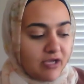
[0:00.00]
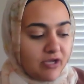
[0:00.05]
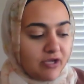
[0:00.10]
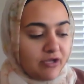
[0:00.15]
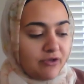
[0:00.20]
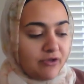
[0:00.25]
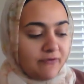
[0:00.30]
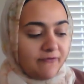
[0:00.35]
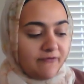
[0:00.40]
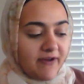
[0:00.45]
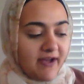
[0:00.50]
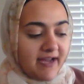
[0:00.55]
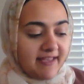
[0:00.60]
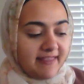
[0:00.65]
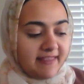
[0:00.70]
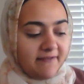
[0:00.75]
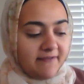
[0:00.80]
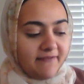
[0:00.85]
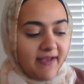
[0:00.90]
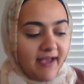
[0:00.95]
You find
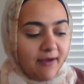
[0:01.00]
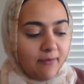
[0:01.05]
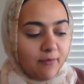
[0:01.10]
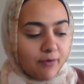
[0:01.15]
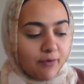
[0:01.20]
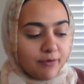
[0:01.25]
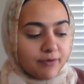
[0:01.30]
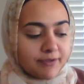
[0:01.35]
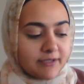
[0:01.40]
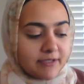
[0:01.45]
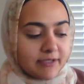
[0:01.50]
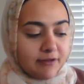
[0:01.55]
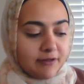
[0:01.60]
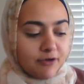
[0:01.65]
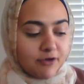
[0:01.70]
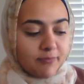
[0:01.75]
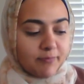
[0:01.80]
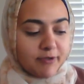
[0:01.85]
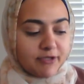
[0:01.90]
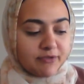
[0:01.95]
the vowels,
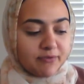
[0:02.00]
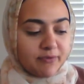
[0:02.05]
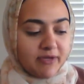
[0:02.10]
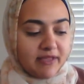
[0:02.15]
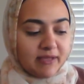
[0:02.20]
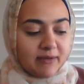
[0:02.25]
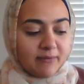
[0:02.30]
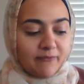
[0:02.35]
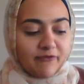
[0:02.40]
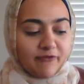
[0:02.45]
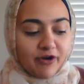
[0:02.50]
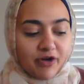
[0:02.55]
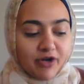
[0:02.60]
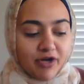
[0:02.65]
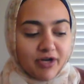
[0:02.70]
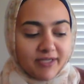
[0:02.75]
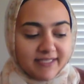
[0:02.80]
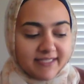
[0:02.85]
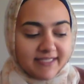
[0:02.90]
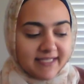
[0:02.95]
look between them for
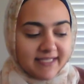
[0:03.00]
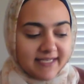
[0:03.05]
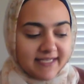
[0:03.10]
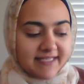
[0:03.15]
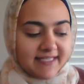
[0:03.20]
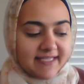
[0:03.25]
consonants,